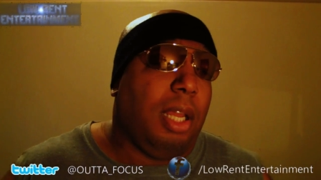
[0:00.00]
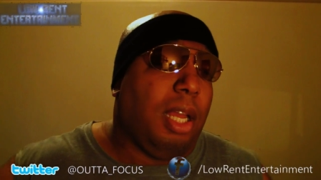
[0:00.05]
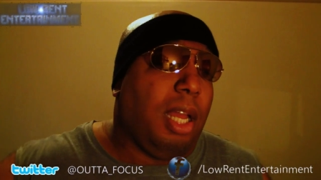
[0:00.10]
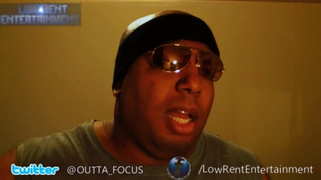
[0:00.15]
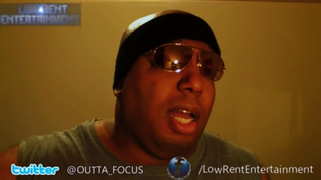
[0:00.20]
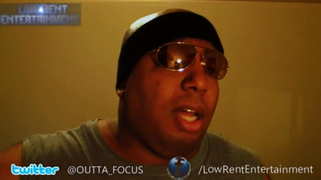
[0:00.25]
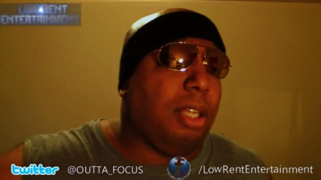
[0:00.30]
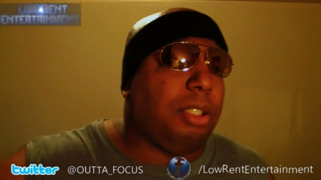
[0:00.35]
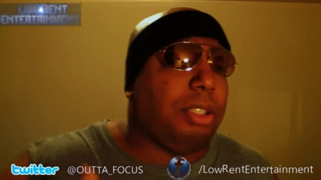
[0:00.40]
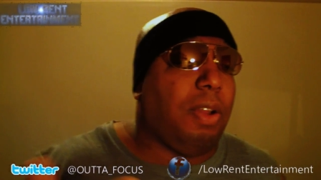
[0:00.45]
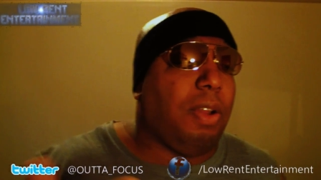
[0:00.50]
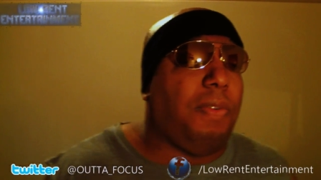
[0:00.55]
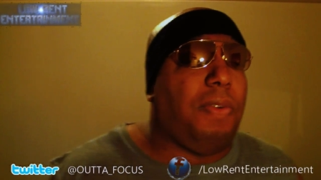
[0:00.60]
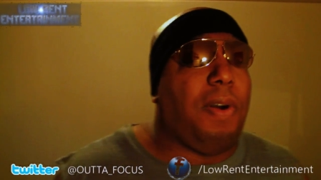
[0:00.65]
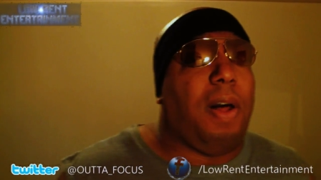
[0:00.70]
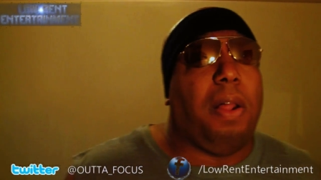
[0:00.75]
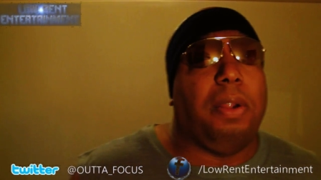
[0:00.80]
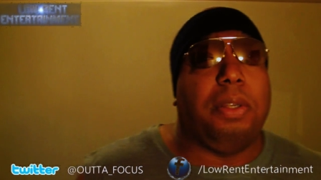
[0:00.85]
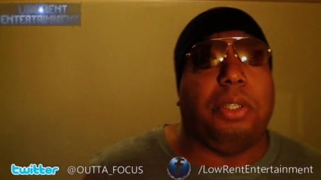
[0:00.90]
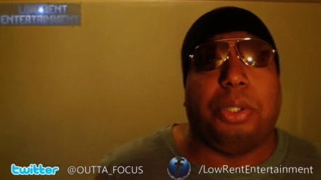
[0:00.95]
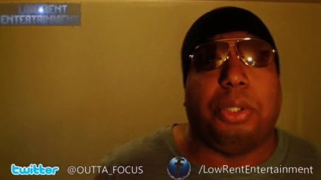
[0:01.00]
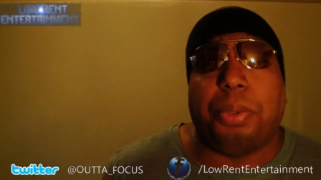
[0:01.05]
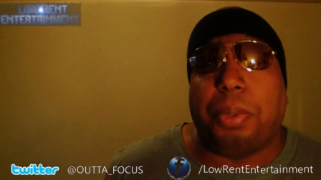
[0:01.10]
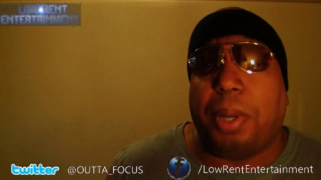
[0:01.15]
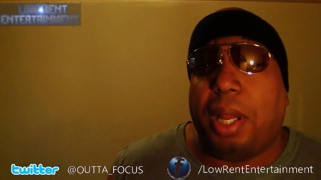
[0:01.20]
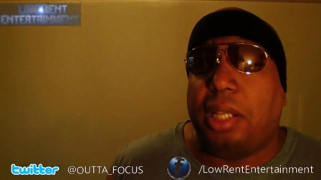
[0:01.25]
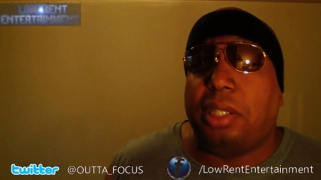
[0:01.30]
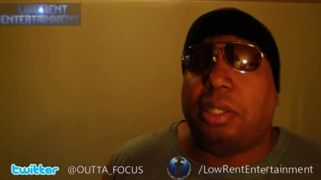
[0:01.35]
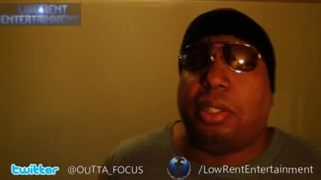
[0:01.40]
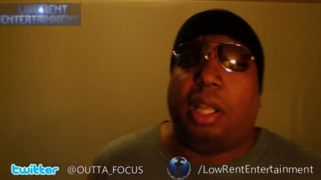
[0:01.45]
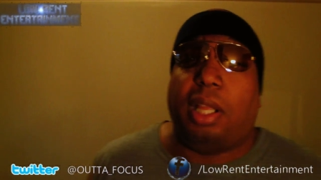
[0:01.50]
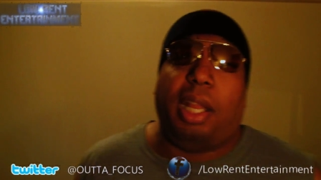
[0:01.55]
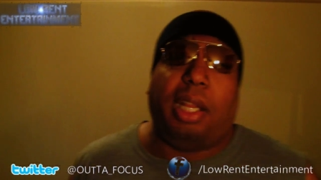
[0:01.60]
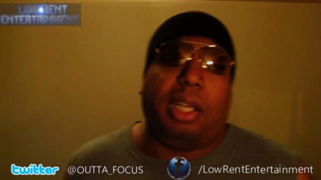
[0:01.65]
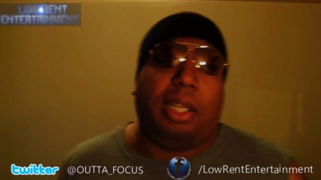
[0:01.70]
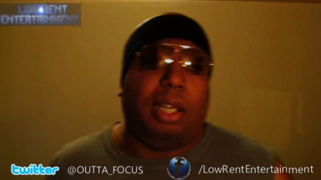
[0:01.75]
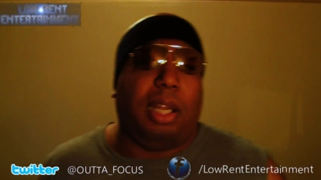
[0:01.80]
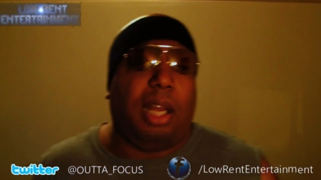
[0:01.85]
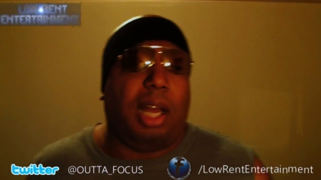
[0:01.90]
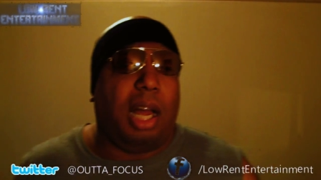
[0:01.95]
I also followed trends, like,
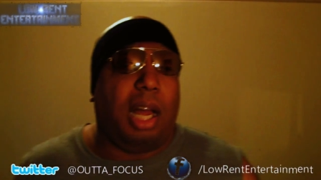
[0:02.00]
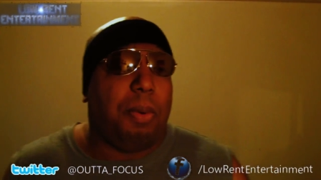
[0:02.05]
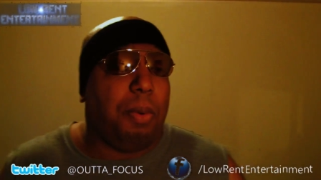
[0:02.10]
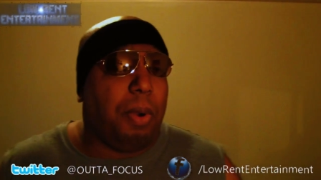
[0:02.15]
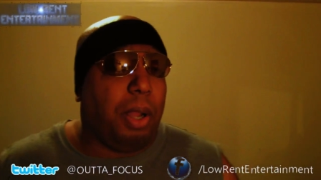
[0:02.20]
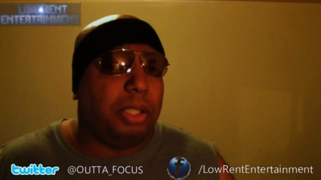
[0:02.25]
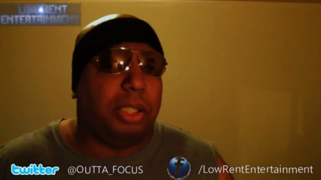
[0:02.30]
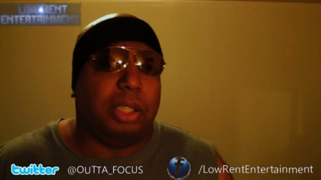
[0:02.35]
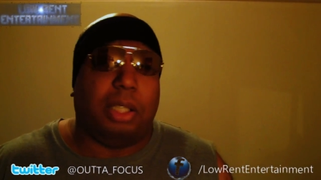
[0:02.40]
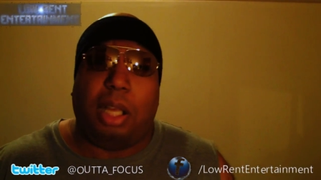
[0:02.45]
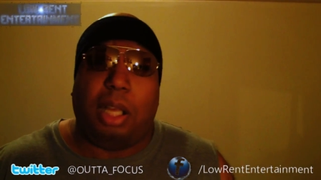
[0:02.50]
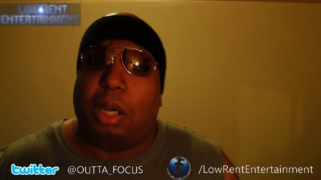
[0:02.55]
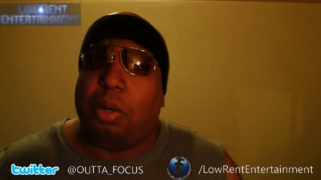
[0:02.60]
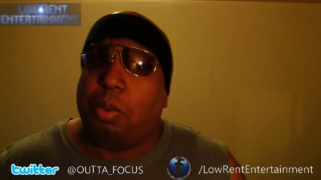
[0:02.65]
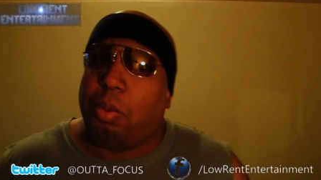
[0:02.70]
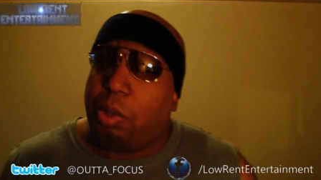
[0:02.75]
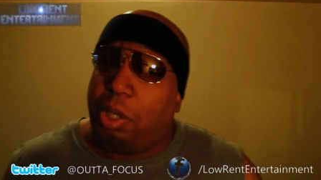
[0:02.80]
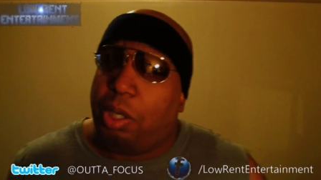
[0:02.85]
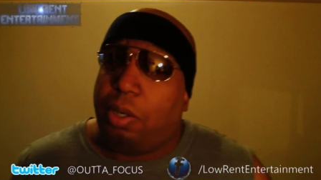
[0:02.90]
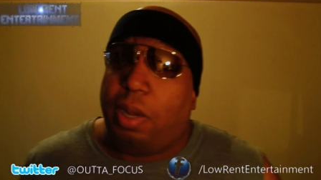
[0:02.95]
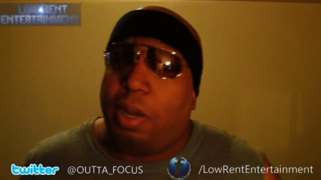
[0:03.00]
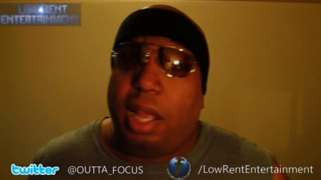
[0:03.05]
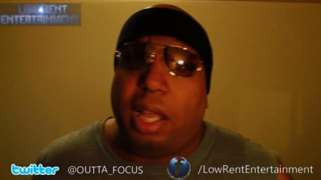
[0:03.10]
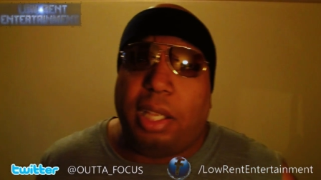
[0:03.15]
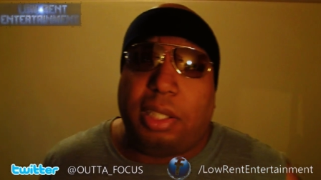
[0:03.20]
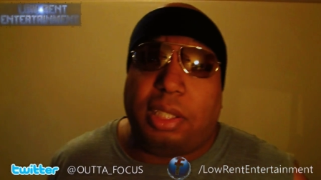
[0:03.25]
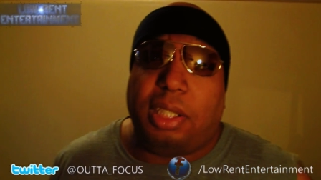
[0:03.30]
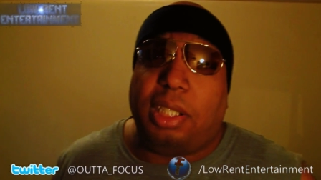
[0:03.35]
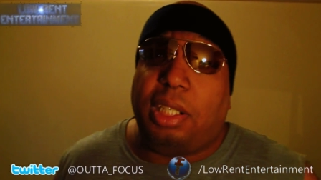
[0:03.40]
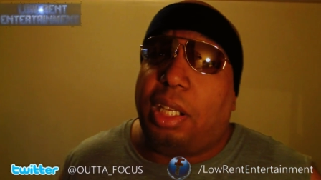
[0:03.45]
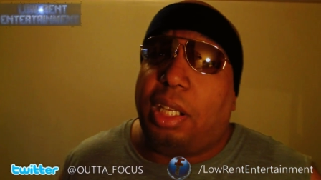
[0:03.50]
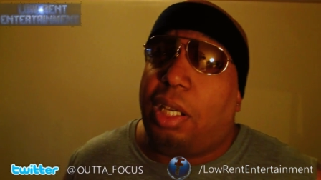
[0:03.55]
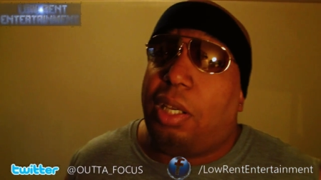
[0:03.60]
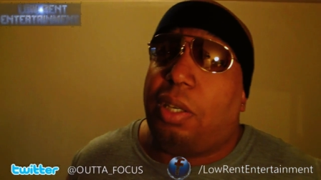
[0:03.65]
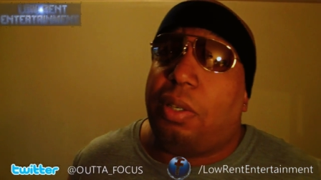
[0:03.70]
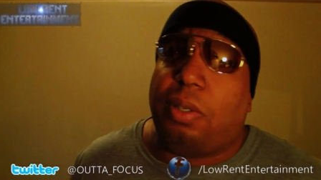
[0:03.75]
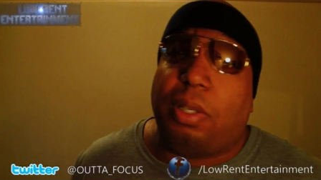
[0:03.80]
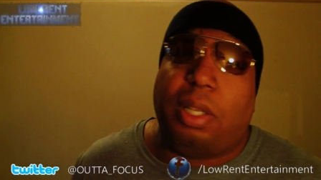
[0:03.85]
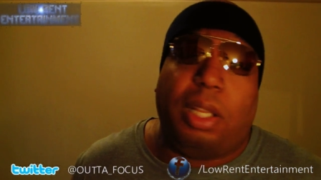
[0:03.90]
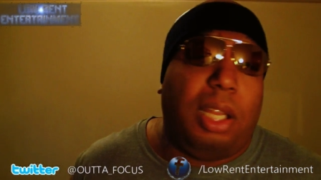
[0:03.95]
I watch a lot of Real
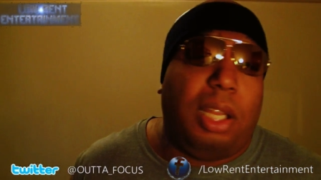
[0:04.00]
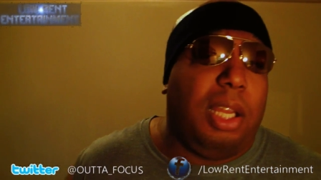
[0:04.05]
SEO,